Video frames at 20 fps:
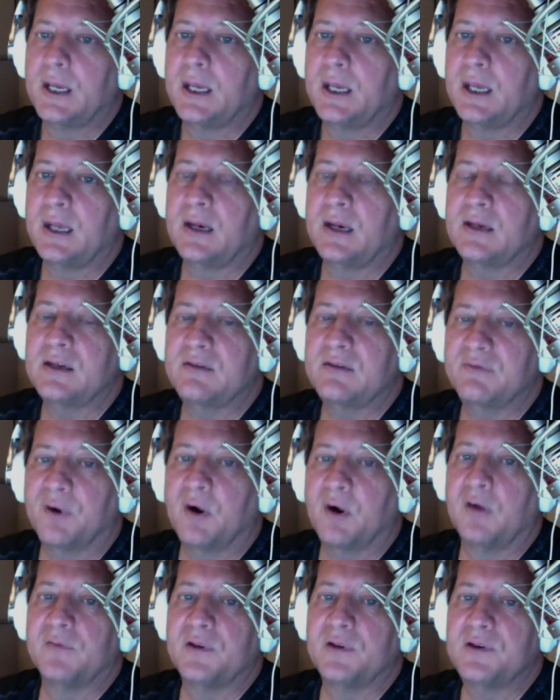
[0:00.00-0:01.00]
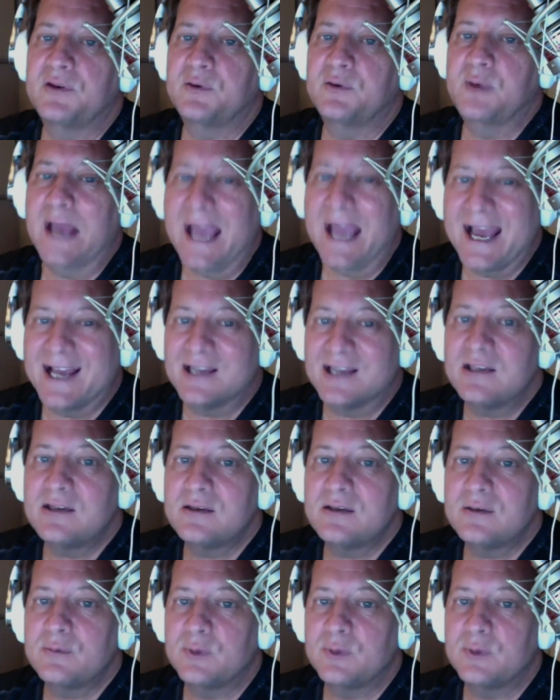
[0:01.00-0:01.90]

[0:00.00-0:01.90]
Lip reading: It has evolved into S,